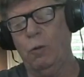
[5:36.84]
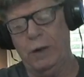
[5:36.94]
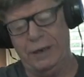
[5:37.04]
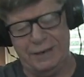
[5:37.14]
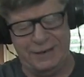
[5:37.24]

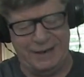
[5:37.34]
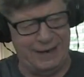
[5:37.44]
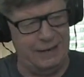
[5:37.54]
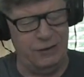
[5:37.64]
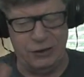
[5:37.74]
Windows
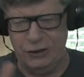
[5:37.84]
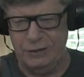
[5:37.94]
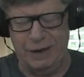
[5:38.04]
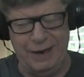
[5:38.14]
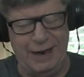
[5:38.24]
10, excuse
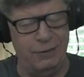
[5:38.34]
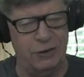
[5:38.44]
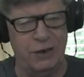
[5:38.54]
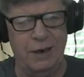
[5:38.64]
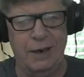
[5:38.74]
my language,